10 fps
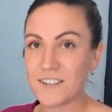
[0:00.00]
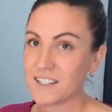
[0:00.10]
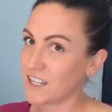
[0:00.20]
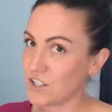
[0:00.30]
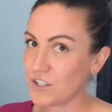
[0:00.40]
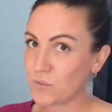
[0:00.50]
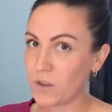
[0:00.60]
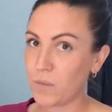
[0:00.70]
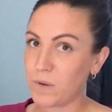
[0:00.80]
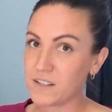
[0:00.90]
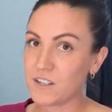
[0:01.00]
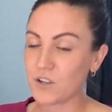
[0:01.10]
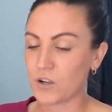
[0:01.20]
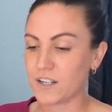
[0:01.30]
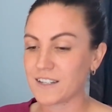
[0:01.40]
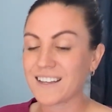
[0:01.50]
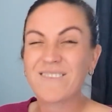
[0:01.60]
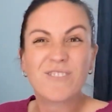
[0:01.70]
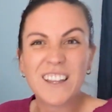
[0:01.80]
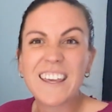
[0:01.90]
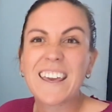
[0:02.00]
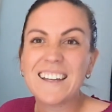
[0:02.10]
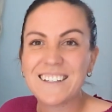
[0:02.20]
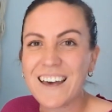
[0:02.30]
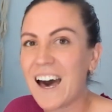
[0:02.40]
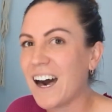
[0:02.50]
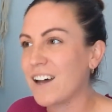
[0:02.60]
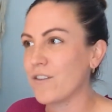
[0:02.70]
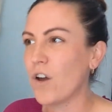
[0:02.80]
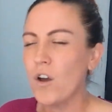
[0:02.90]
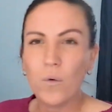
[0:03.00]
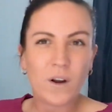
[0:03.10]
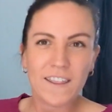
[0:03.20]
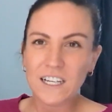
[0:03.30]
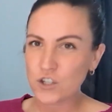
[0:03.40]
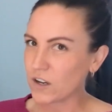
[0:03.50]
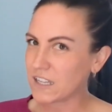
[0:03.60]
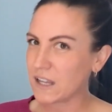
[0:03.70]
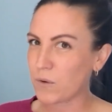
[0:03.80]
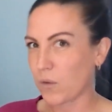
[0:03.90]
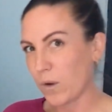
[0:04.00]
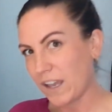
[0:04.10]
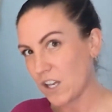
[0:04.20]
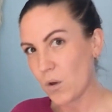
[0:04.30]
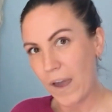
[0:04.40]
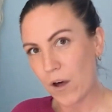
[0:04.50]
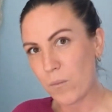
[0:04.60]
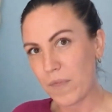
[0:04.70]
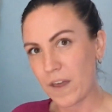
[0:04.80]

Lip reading: discussions with business owners and really get to the heart of what are they struggling with, where can you help